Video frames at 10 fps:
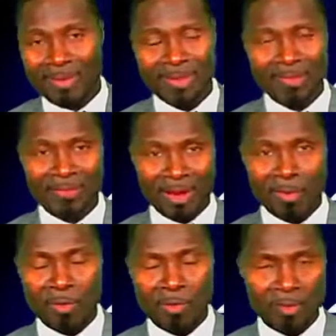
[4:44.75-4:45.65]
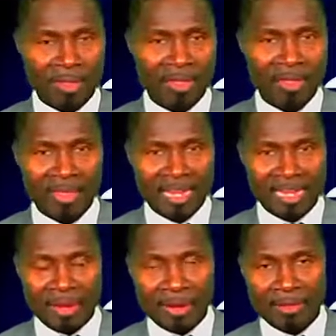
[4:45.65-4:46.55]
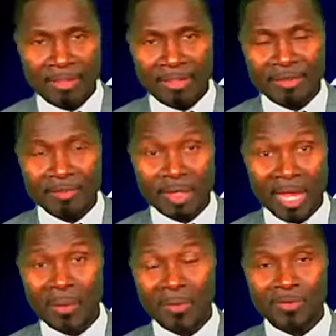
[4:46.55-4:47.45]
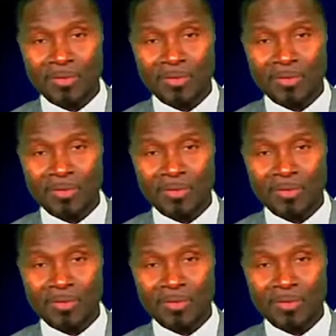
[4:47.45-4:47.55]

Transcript: Even if you are not in a relationship now,